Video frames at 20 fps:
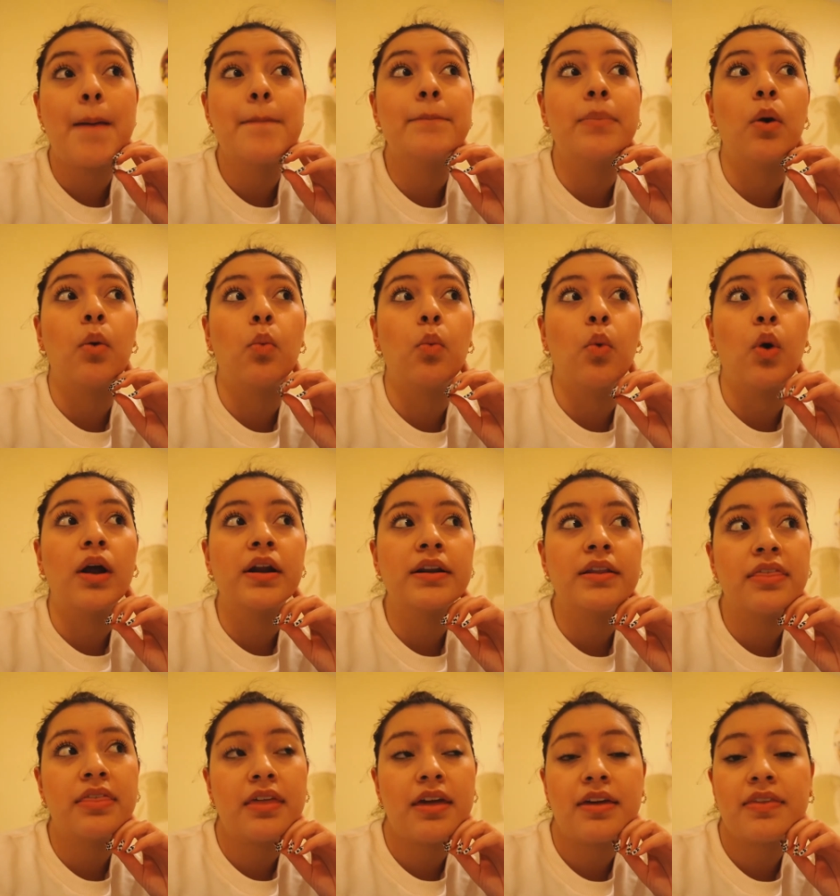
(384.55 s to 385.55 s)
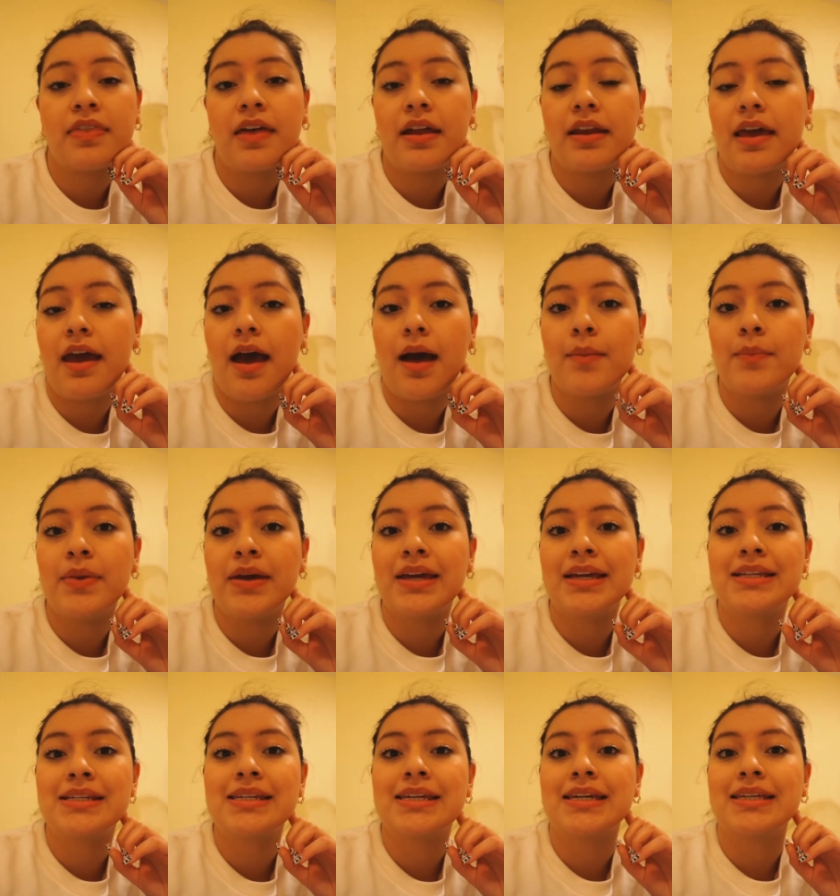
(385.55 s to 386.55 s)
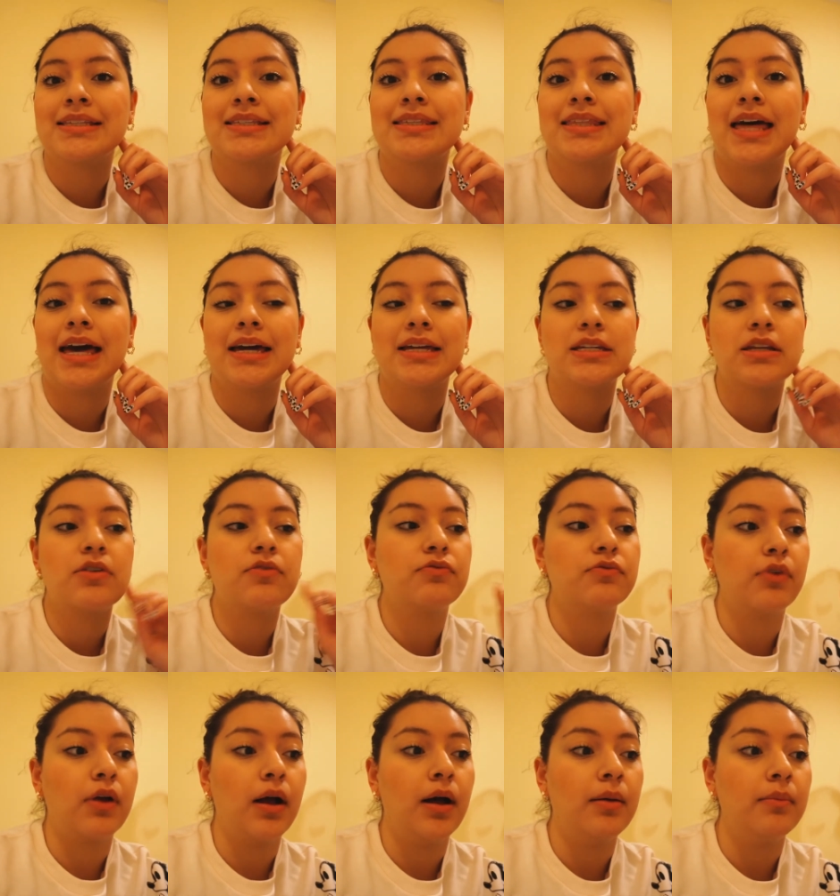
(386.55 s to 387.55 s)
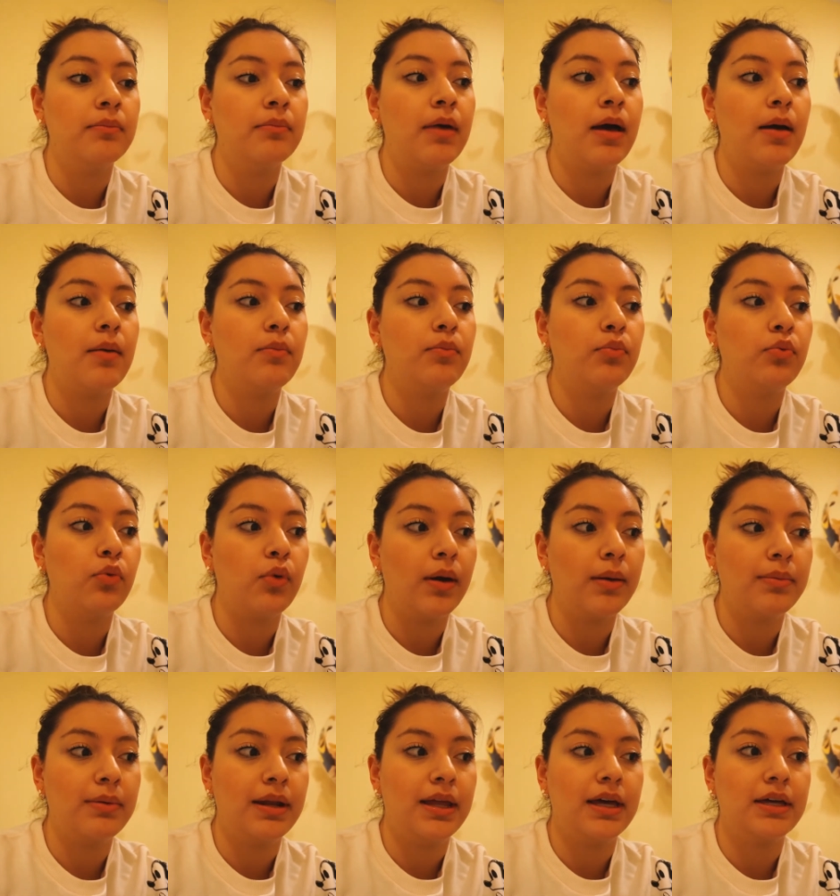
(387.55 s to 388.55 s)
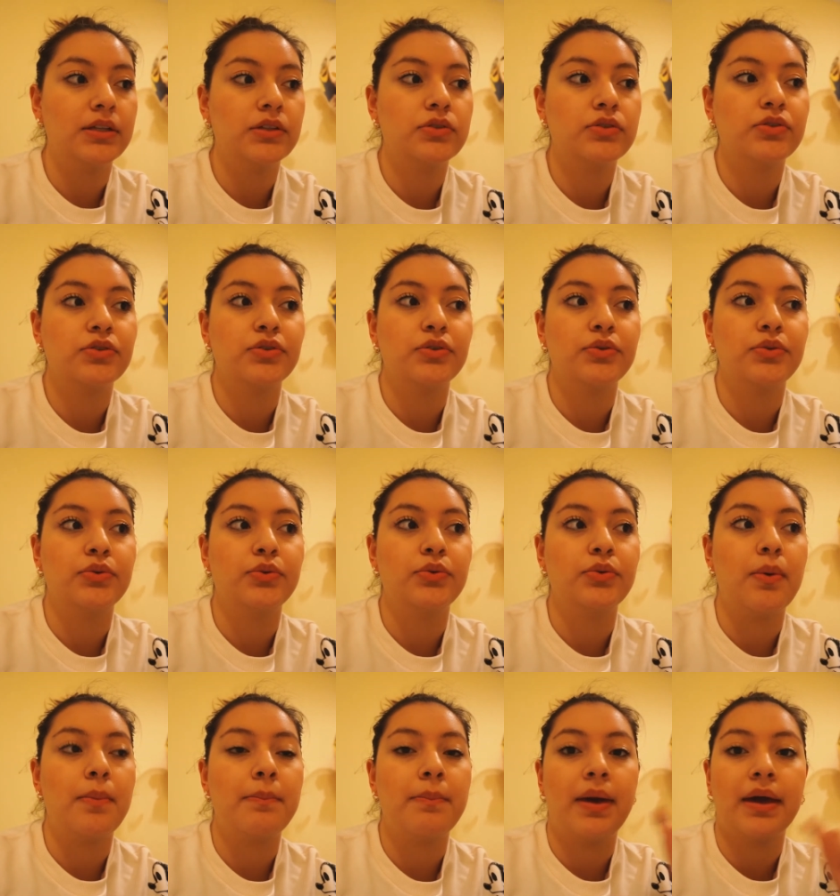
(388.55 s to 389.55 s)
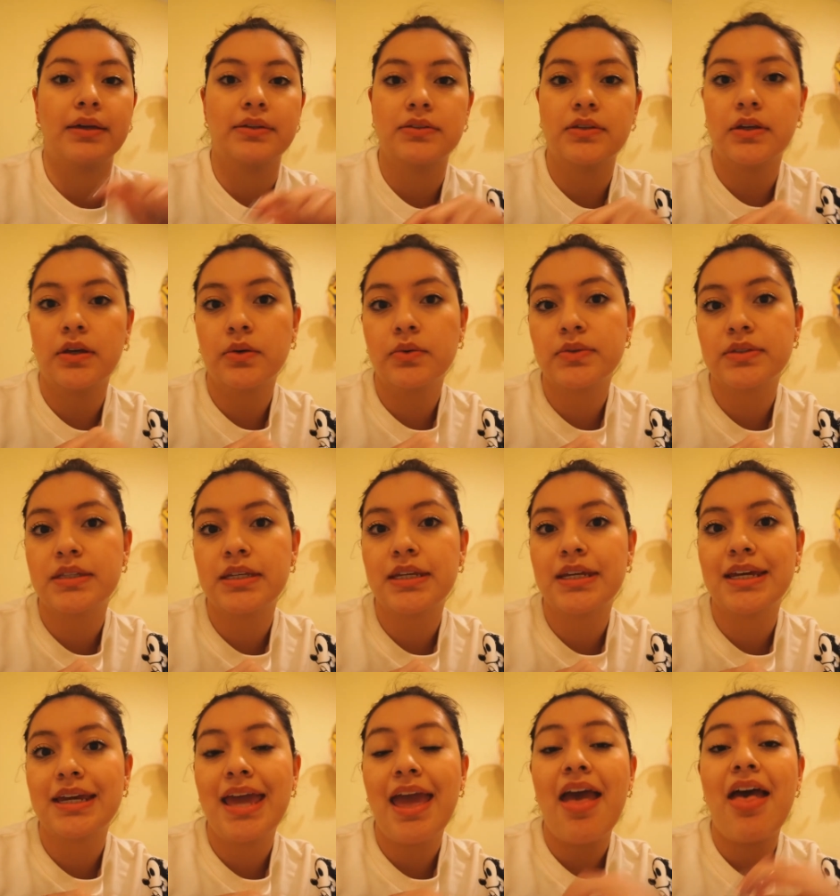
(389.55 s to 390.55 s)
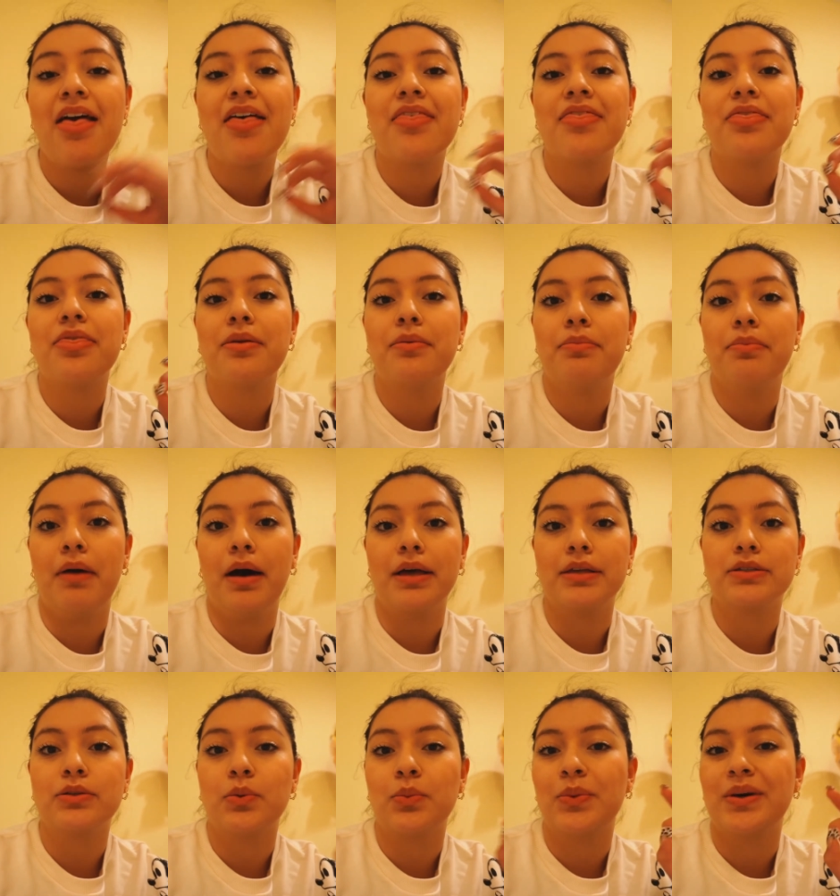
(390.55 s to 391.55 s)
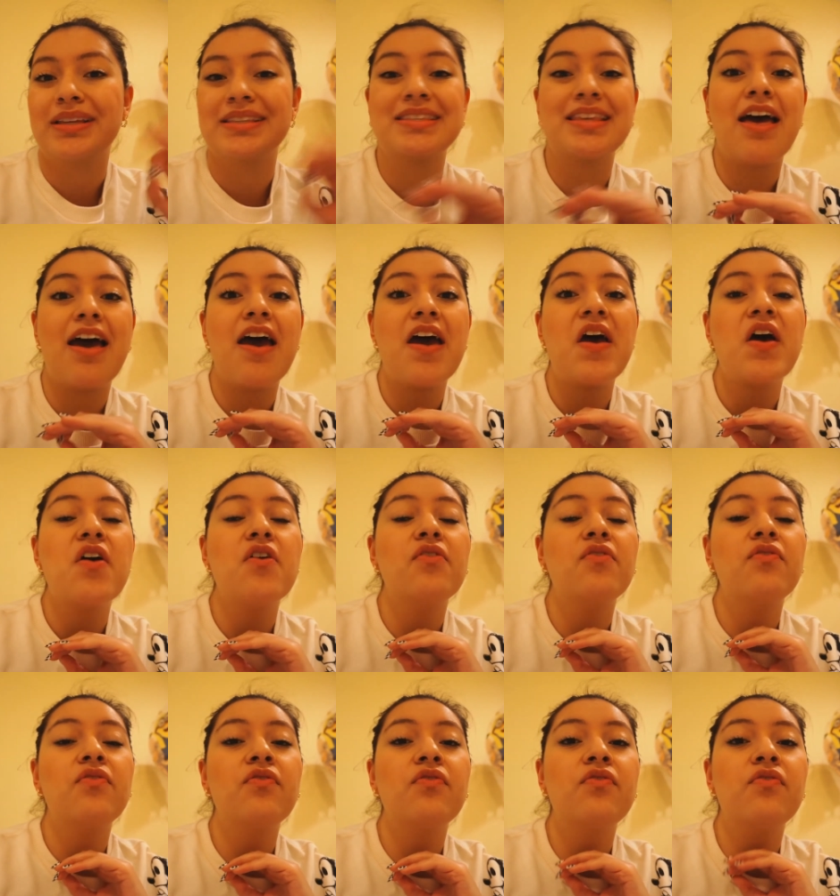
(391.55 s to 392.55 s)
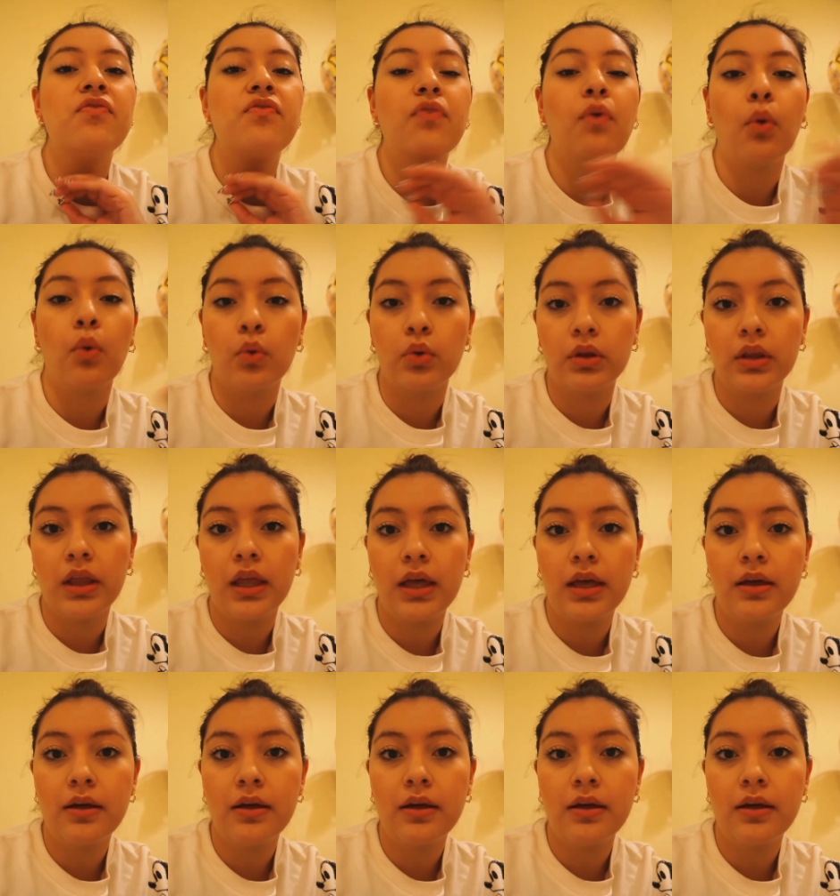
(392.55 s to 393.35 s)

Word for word: but one thing that happened is that from Puebla to Mexico City the bus was full